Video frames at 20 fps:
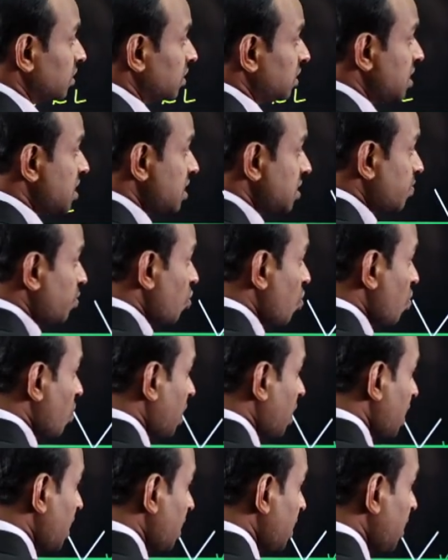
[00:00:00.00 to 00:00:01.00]
This blue
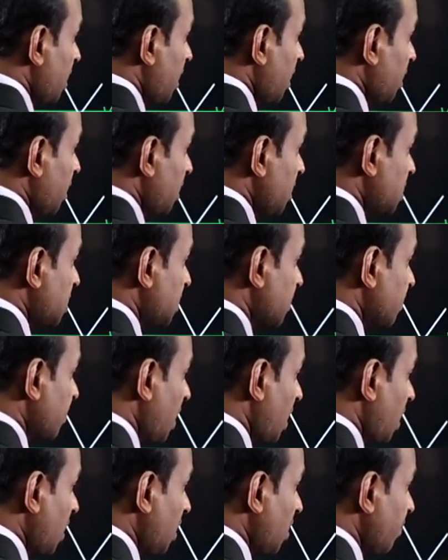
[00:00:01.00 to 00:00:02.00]
color, this
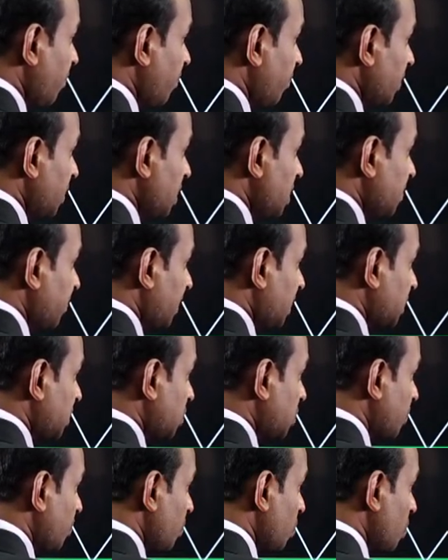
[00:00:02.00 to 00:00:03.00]
one, this
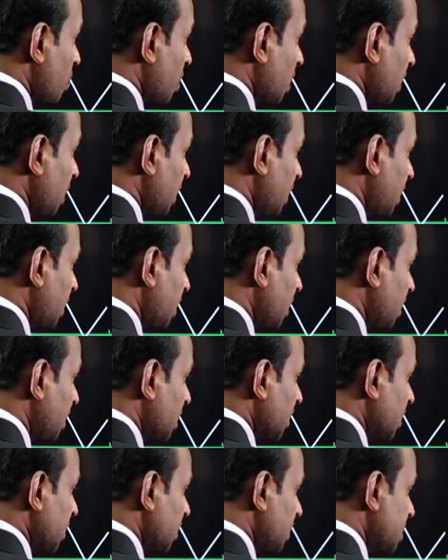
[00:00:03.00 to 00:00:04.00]
first blue color,
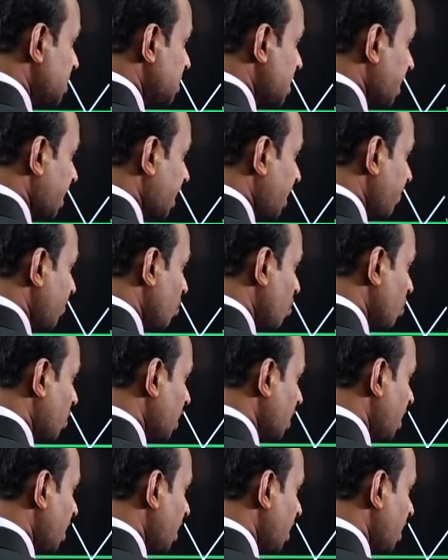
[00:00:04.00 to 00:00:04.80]
this second blue